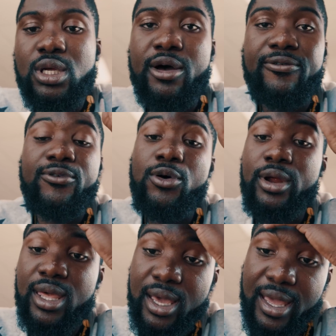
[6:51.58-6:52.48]

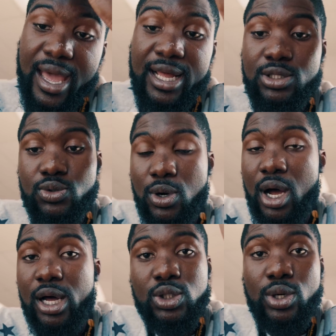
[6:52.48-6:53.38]
4K
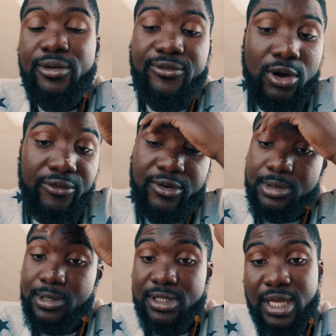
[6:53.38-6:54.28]
at 24
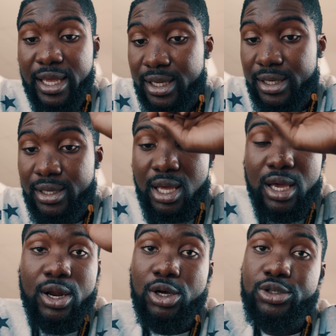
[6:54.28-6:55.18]
frames per second.
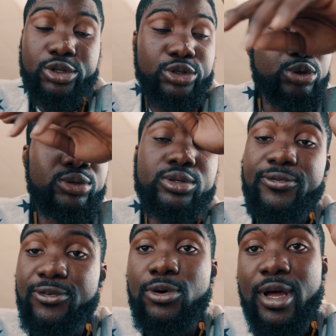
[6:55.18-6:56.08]
It also shoots
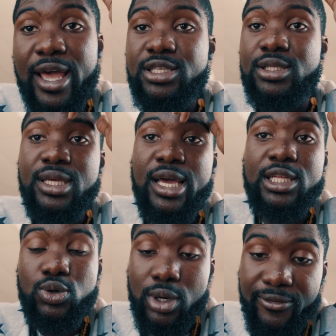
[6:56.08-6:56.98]
full HD
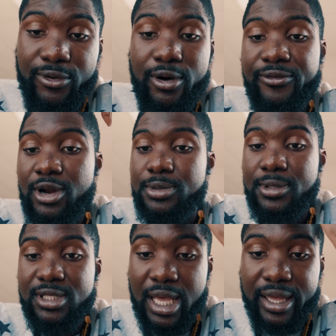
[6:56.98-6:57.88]
at 24 frames
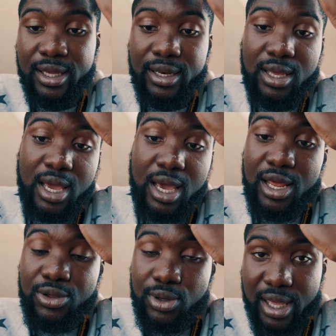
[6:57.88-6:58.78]
per second,
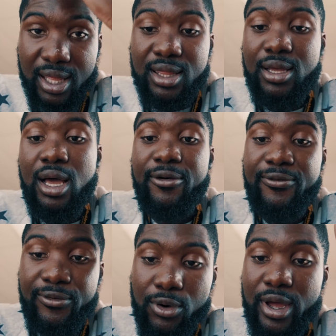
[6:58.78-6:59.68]
and then you get
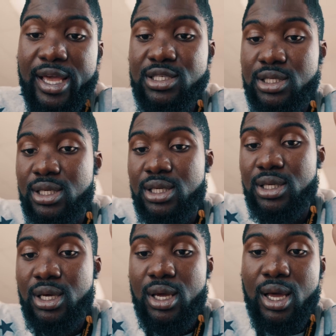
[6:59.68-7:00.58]
full
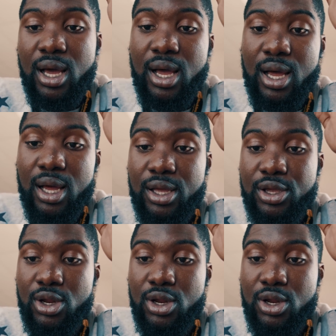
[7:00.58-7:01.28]
HD, you